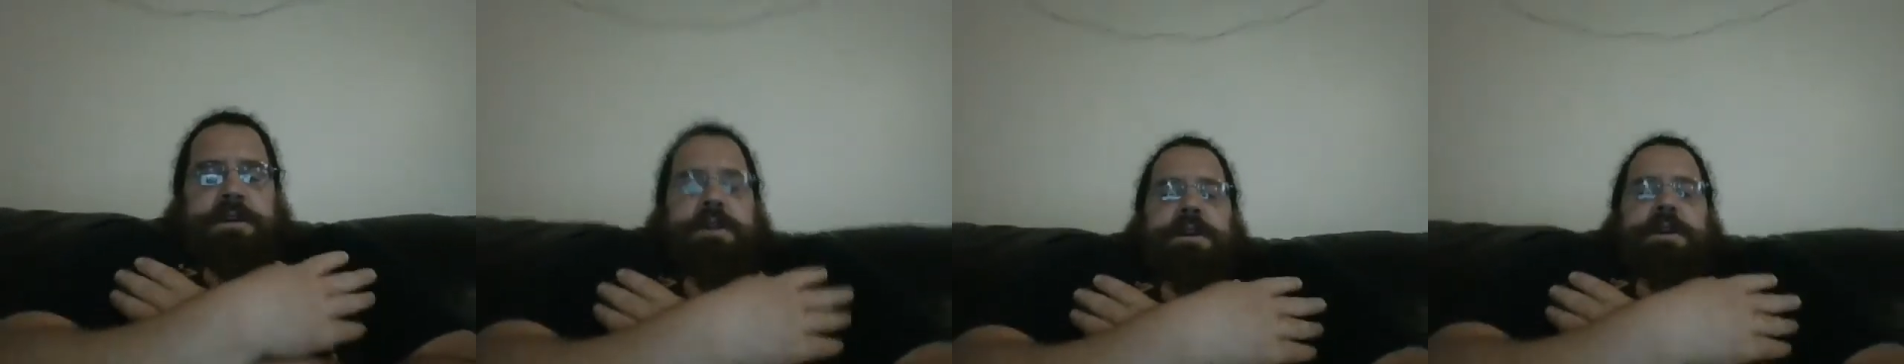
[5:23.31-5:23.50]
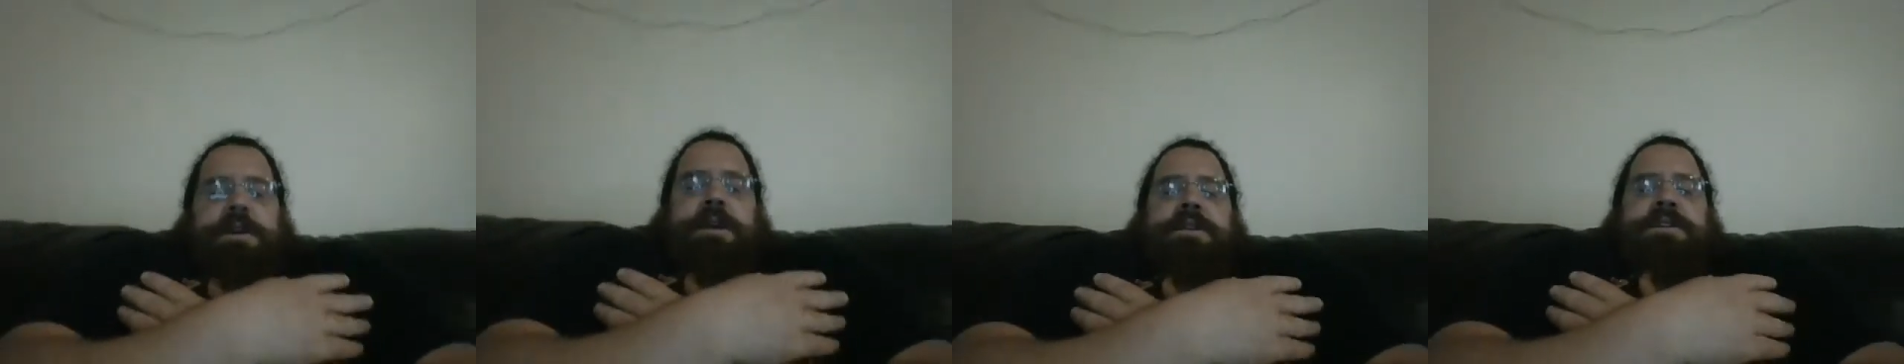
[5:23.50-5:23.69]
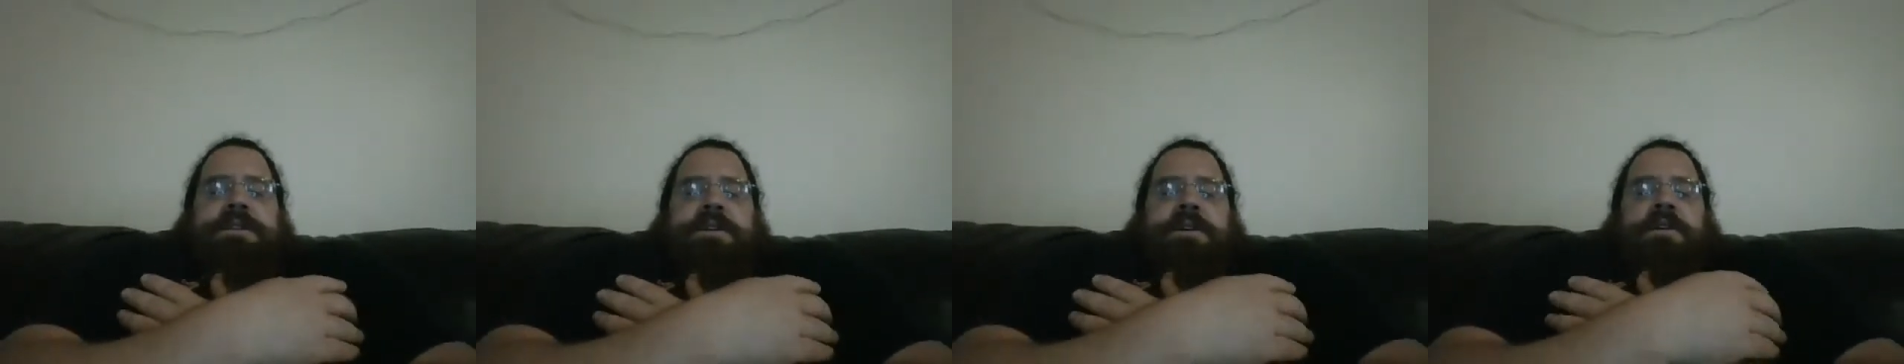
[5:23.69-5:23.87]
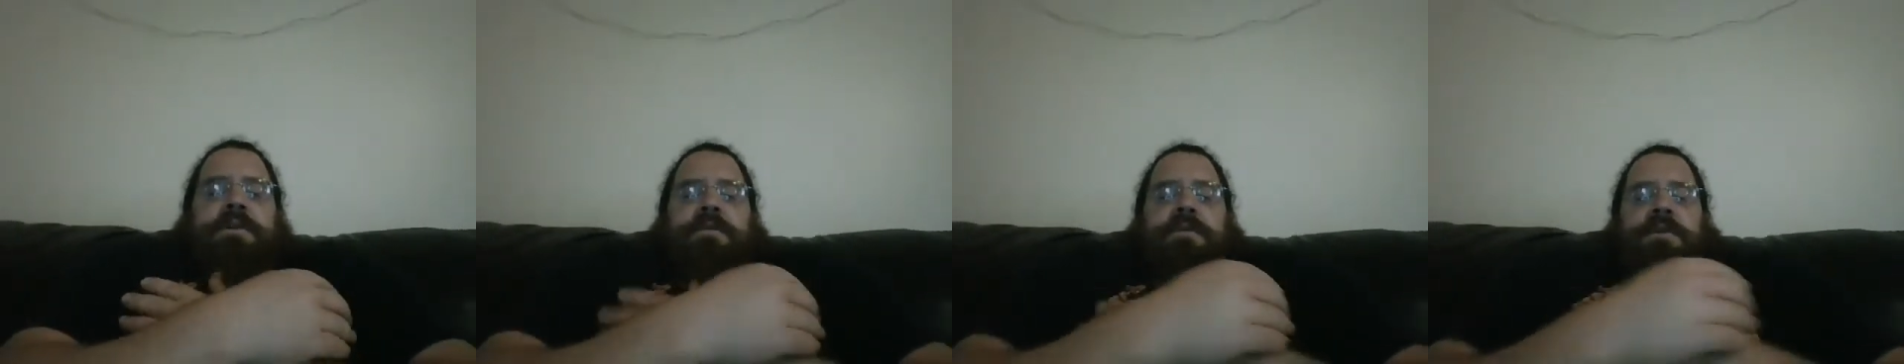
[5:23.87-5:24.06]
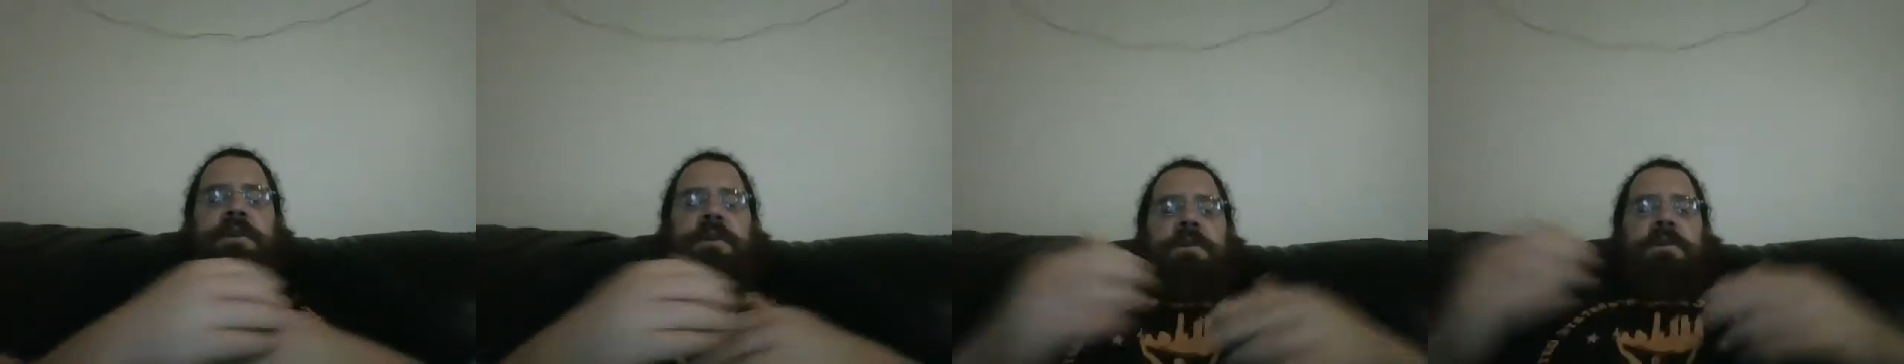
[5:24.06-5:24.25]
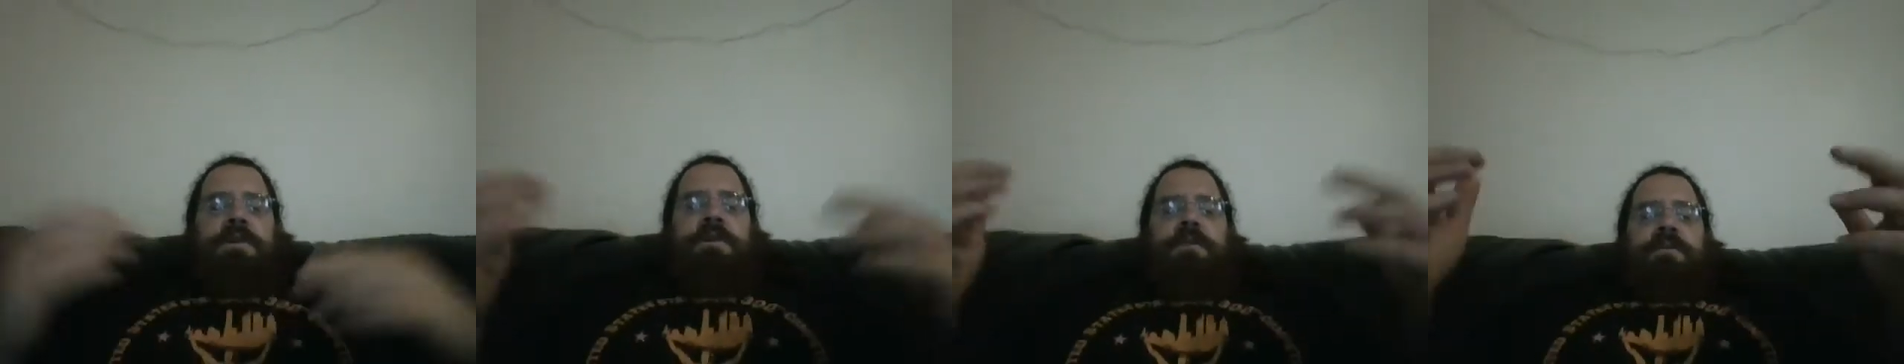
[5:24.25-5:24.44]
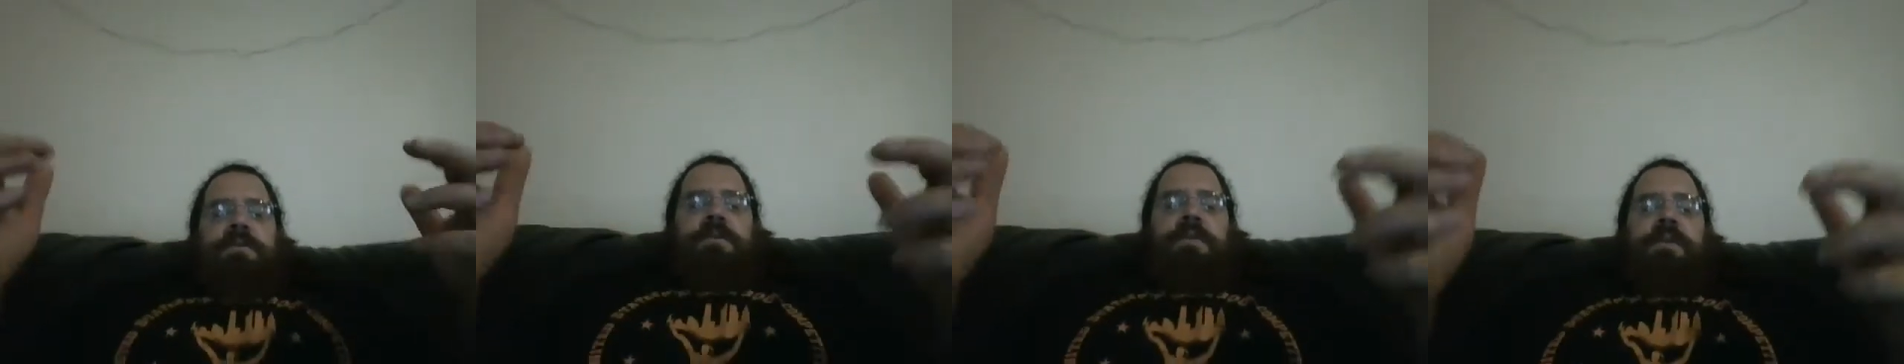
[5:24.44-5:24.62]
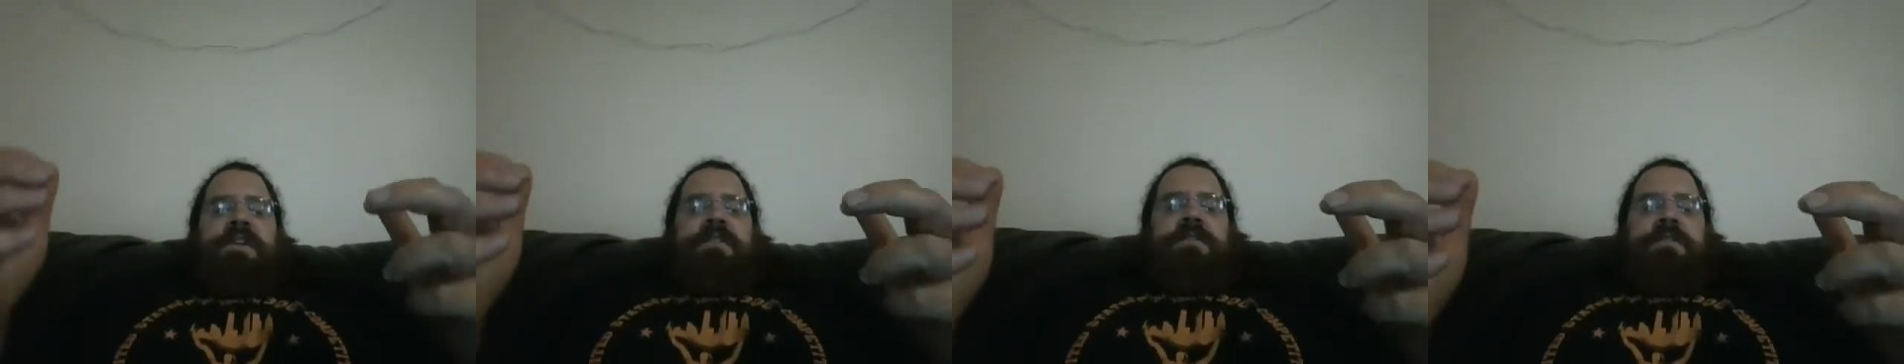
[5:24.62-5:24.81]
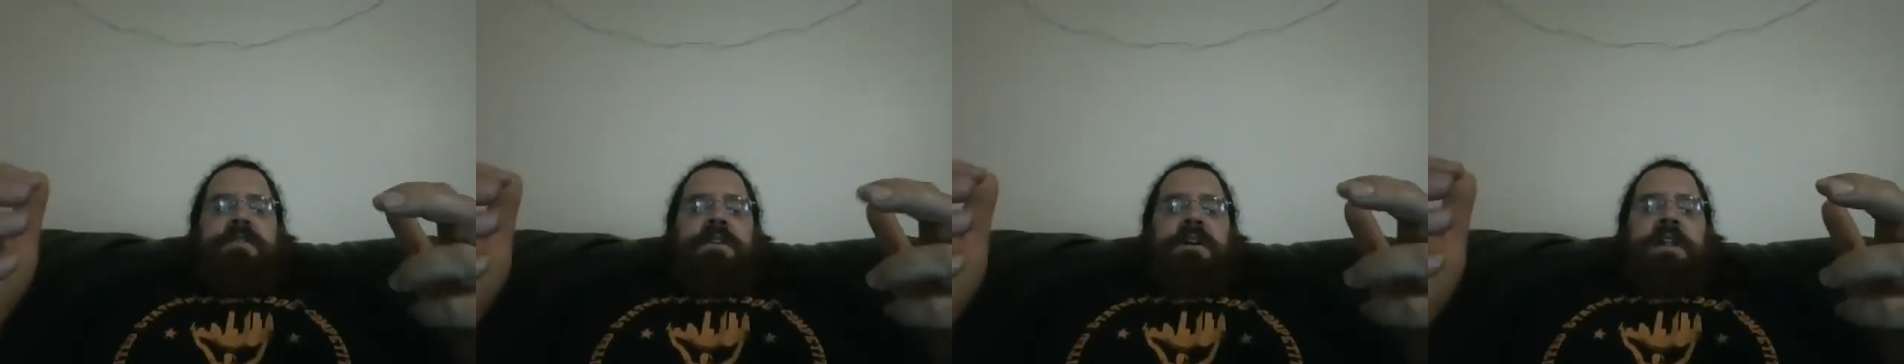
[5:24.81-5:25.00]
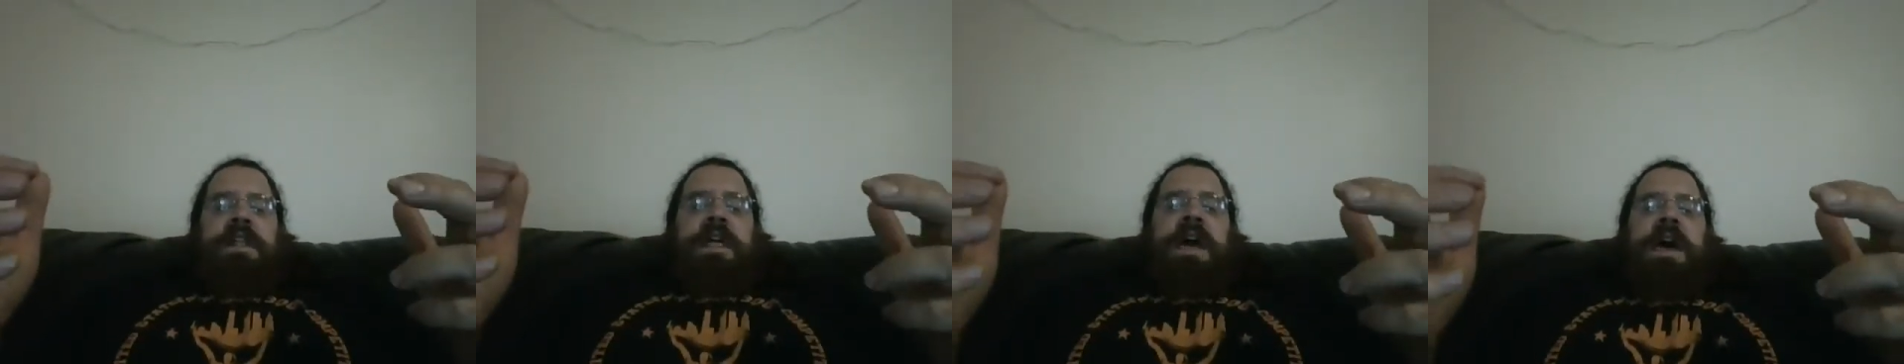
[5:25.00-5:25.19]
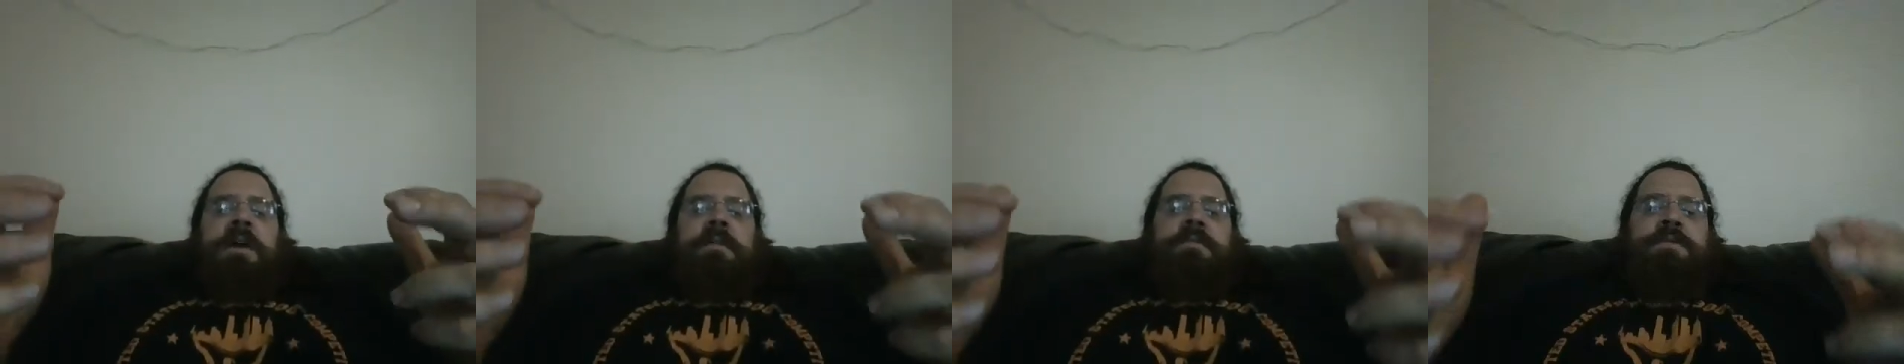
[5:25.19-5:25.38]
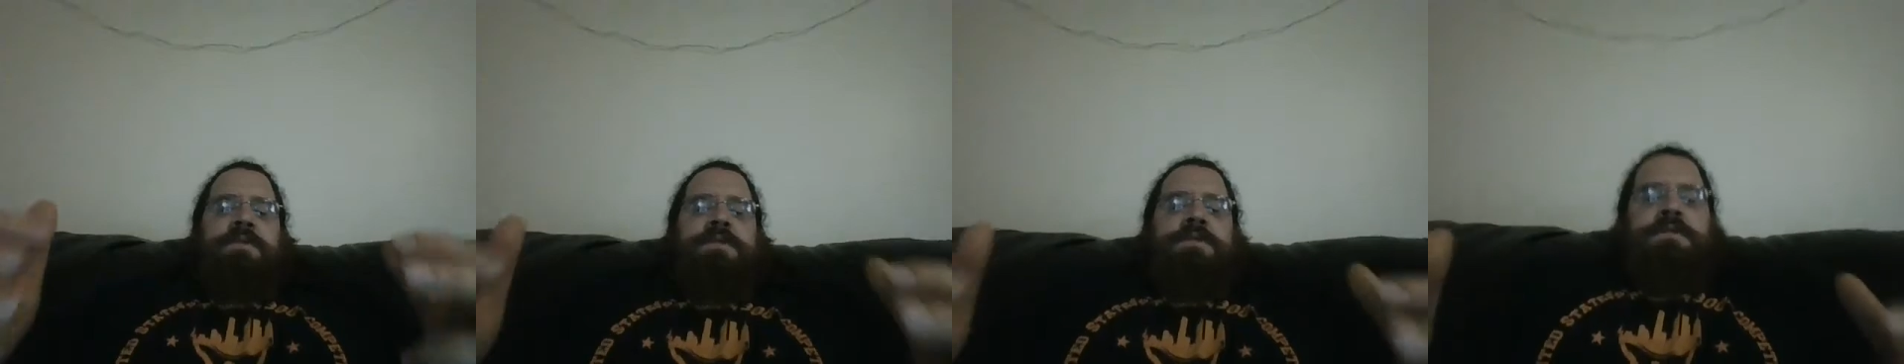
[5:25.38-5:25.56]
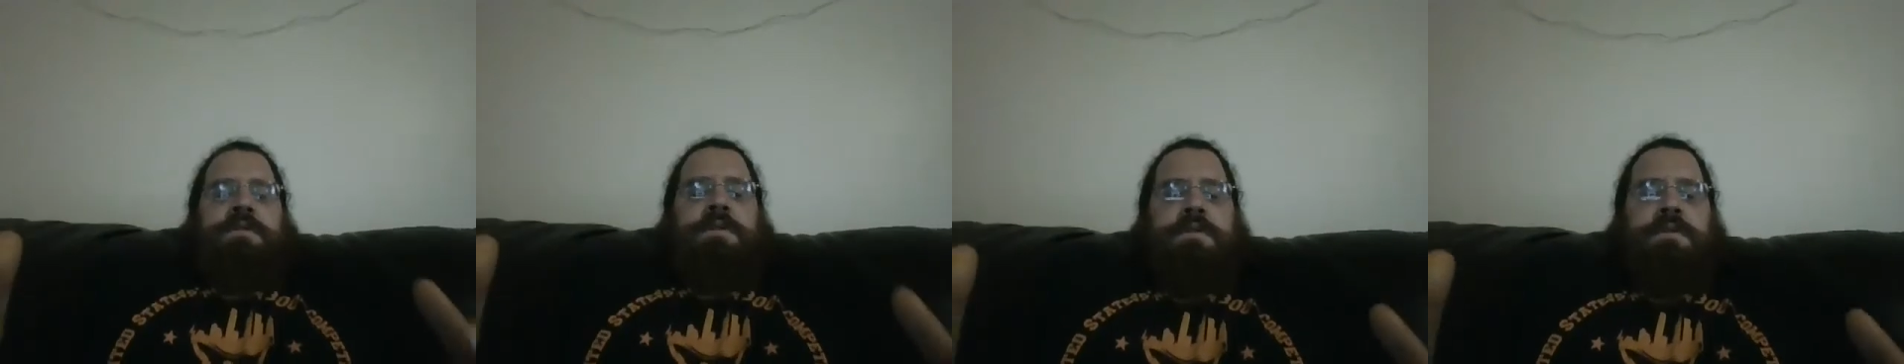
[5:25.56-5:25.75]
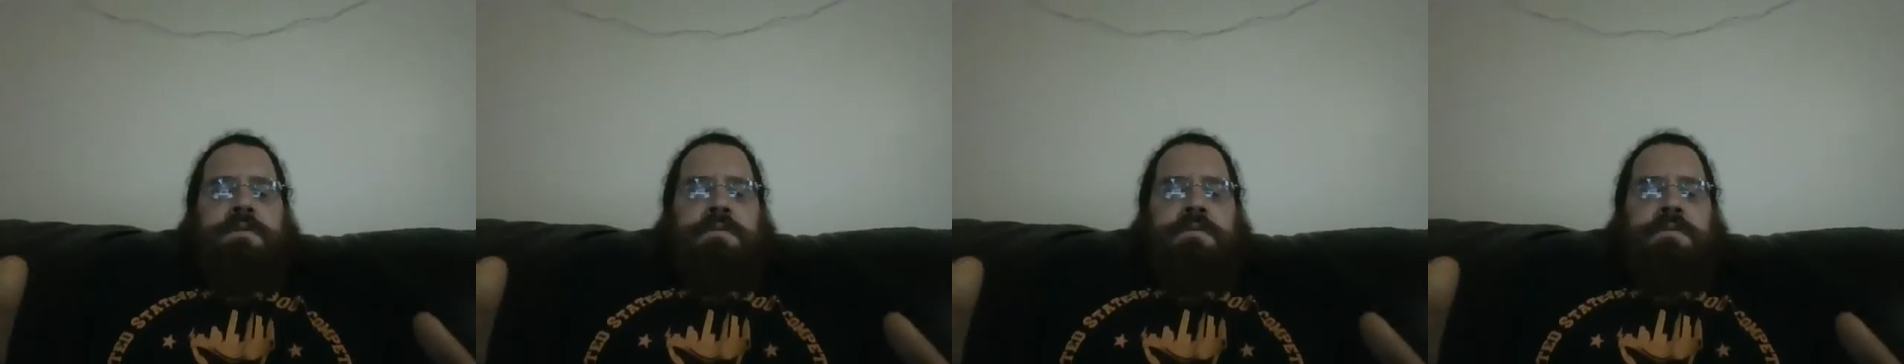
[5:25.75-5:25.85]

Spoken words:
And so when we collapse,